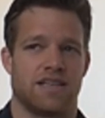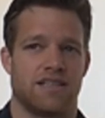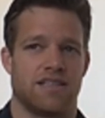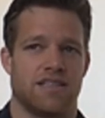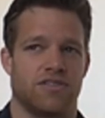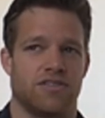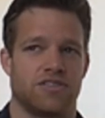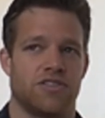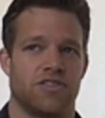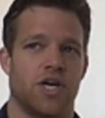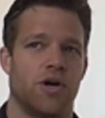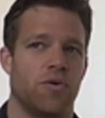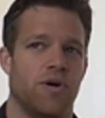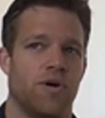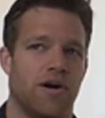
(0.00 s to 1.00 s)
there is
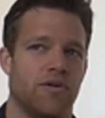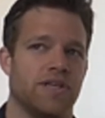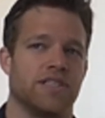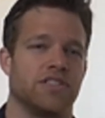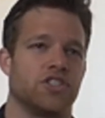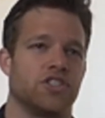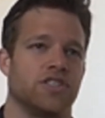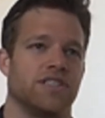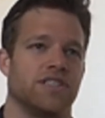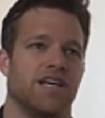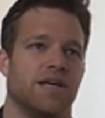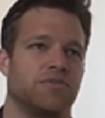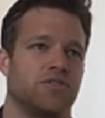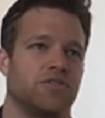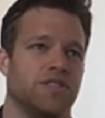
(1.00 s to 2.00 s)
no outage in an
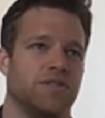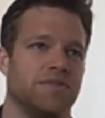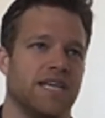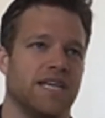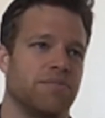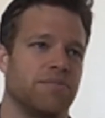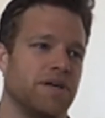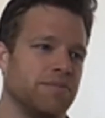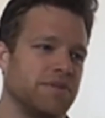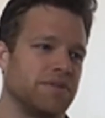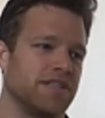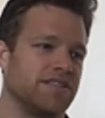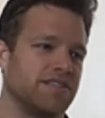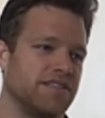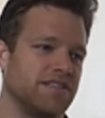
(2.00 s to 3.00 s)
upstream data
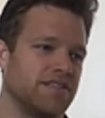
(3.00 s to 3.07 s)
pipeline.